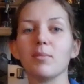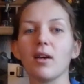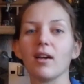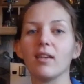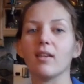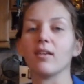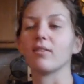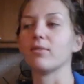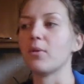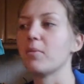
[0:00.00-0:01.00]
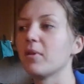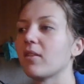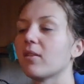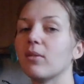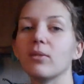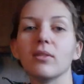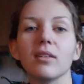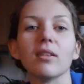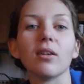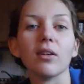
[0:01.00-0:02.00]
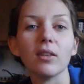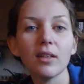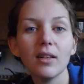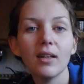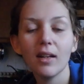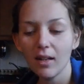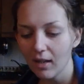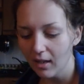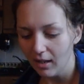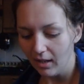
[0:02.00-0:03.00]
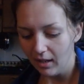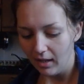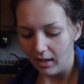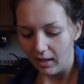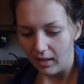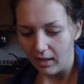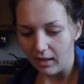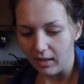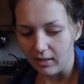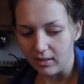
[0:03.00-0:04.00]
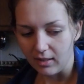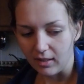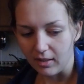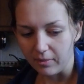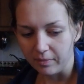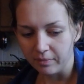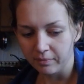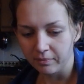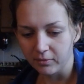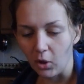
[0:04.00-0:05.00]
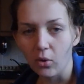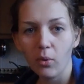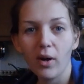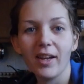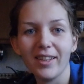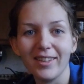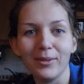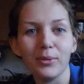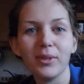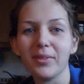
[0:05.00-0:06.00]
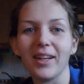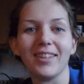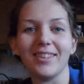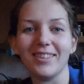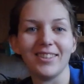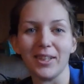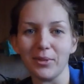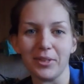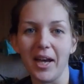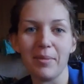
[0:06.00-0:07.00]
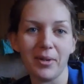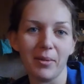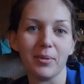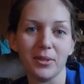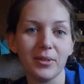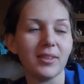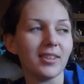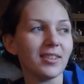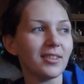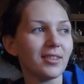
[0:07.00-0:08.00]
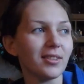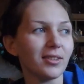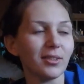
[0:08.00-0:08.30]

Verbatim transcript: my uh, four-month-old little girl. And um, although I would have had, you know, time and opportunities to